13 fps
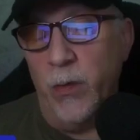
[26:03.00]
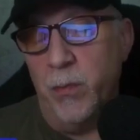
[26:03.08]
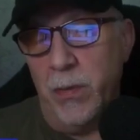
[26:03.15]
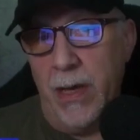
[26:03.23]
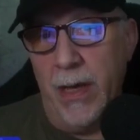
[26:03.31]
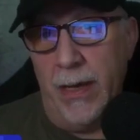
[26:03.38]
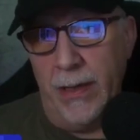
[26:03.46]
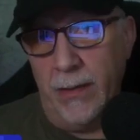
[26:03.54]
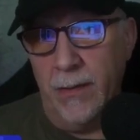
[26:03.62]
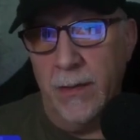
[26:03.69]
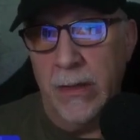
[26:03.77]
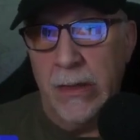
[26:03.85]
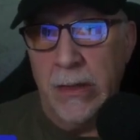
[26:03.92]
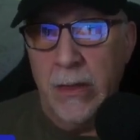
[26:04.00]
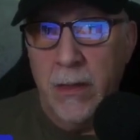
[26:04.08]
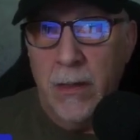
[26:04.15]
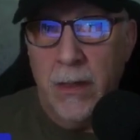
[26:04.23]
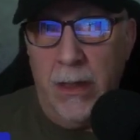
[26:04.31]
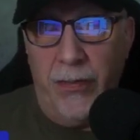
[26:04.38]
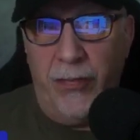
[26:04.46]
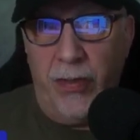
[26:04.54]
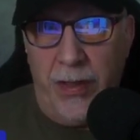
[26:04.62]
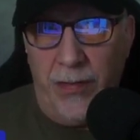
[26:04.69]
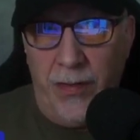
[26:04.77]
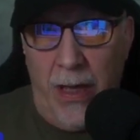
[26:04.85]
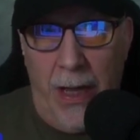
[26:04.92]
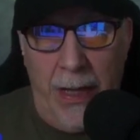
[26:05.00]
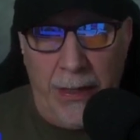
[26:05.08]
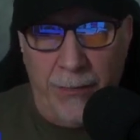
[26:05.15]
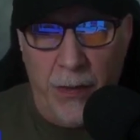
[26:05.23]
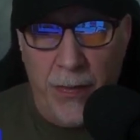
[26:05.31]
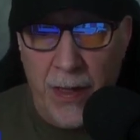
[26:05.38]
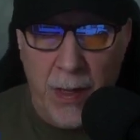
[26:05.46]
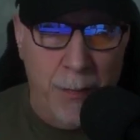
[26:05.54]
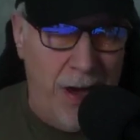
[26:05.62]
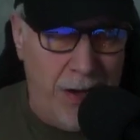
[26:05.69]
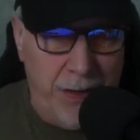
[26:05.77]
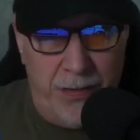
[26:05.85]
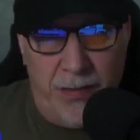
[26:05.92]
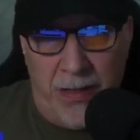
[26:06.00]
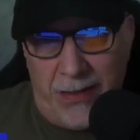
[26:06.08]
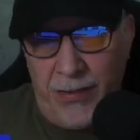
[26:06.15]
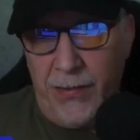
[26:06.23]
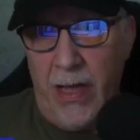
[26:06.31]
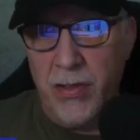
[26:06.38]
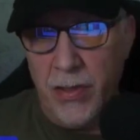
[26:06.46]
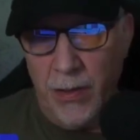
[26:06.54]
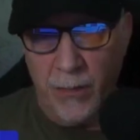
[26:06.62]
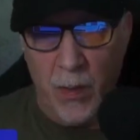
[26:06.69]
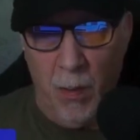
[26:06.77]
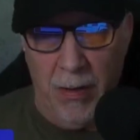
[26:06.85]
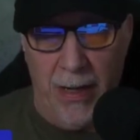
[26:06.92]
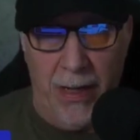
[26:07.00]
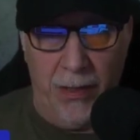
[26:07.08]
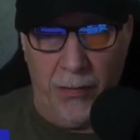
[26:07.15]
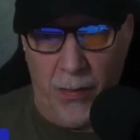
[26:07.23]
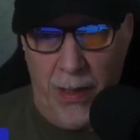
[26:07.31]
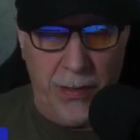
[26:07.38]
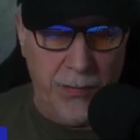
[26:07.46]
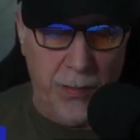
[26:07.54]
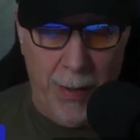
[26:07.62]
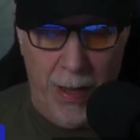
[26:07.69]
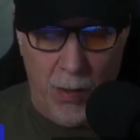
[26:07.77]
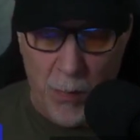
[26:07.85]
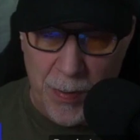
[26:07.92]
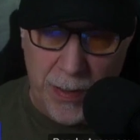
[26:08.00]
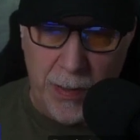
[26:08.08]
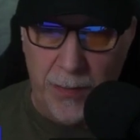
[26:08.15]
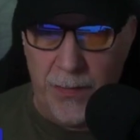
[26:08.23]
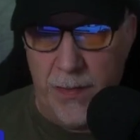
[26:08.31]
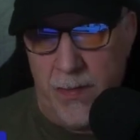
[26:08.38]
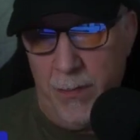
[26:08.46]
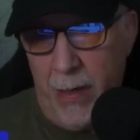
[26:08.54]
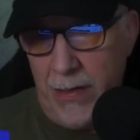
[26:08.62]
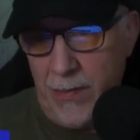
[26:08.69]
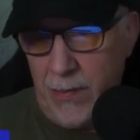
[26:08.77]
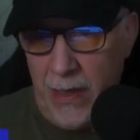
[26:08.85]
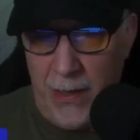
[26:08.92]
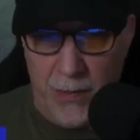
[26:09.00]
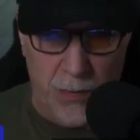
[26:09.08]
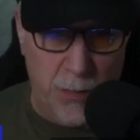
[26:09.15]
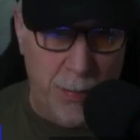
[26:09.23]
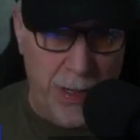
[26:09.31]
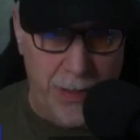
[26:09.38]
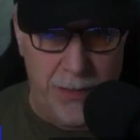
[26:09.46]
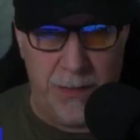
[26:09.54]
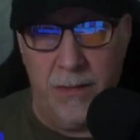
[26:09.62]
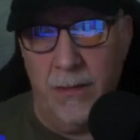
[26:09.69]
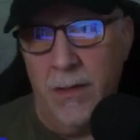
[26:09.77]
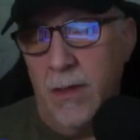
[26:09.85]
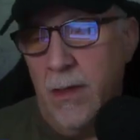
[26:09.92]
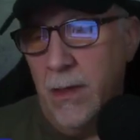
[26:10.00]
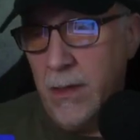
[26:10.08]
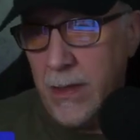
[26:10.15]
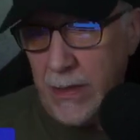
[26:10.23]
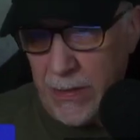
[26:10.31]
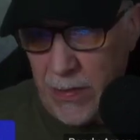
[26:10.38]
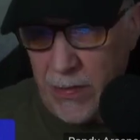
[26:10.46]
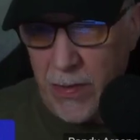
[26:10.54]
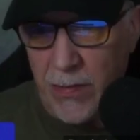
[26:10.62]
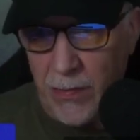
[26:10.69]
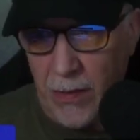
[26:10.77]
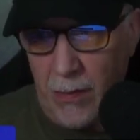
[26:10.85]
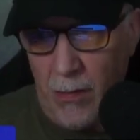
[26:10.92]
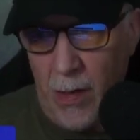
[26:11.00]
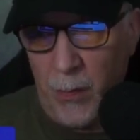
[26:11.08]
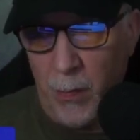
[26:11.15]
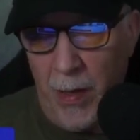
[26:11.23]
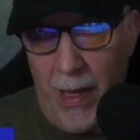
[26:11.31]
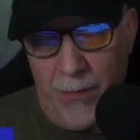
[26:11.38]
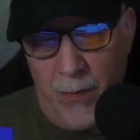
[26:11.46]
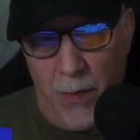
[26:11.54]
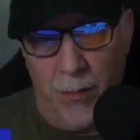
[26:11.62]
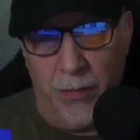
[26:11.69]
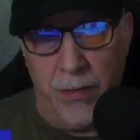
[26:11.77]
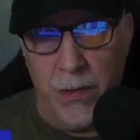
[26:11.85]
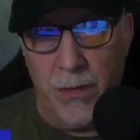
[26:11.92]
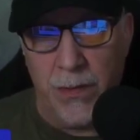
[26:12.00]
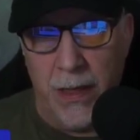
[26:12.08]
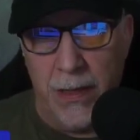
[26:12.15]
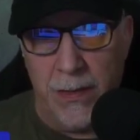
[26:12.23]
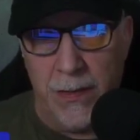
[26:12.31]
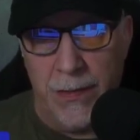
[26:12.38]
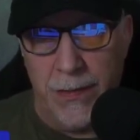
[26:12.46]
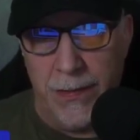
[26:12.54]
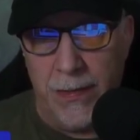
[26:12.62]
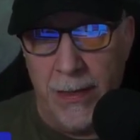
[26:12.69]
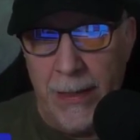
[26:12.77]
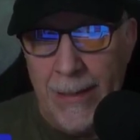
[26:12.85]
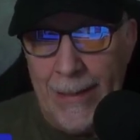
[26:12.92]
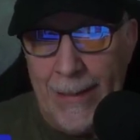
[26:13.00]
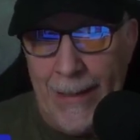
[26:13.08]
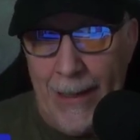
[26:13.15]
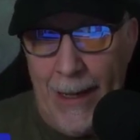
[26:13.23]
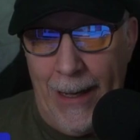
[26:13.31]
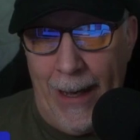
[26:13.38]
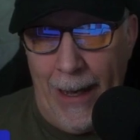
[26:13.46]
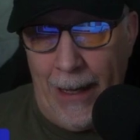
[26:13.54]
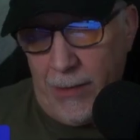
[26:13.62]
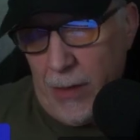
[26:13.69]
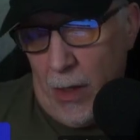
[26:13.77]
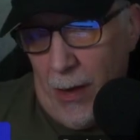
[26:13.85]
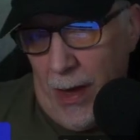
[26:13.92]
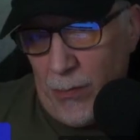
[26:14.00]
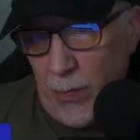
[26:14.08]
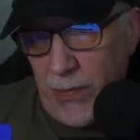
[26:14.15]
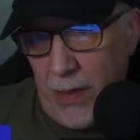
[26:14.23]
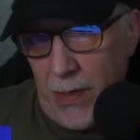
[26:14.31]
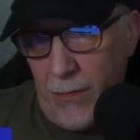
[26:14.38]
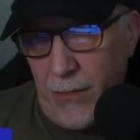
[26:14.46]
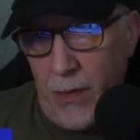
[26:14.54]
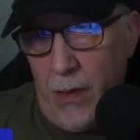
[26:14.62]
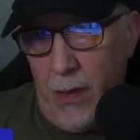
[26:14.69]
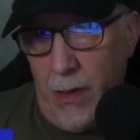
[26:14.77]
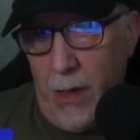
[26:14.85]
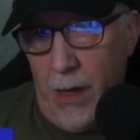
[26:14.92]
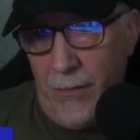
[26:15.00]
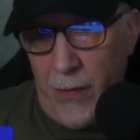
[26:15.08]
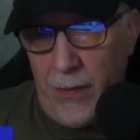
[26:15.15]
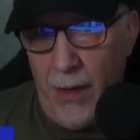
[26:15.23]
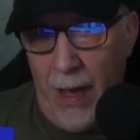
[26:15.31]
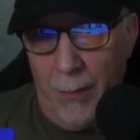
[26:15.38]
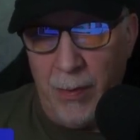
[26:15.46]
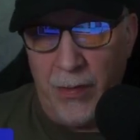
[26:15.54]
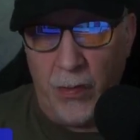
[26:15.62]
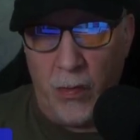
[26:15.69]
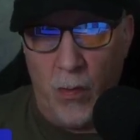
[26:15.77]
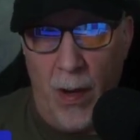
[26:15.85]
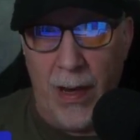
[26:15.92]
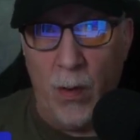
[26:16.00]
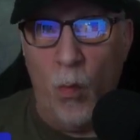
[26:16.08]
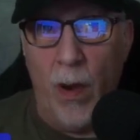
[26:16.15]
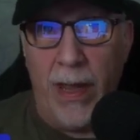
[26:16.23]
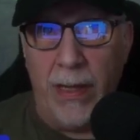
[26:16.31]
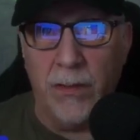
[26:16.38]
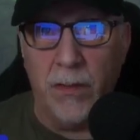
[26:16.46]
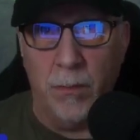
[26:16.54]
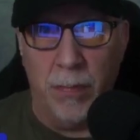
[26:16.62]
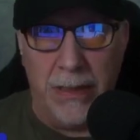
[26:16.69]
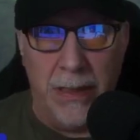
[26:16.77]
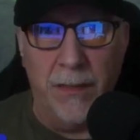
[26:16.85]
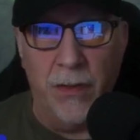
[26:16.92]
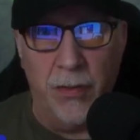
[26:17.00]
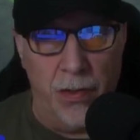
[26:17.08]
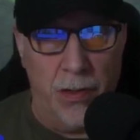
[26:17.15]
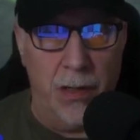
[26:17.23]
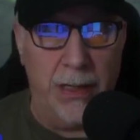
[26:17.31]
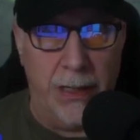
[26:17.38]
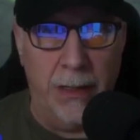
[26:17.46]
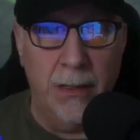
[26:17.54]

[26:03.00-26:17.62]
behind CSI. And if you think about it, it's an extension of Kubernetes, right? It's about openness. It's about standards-based consistency across platforms and use cases. And, as we said off the top, it's a great way to begin the journey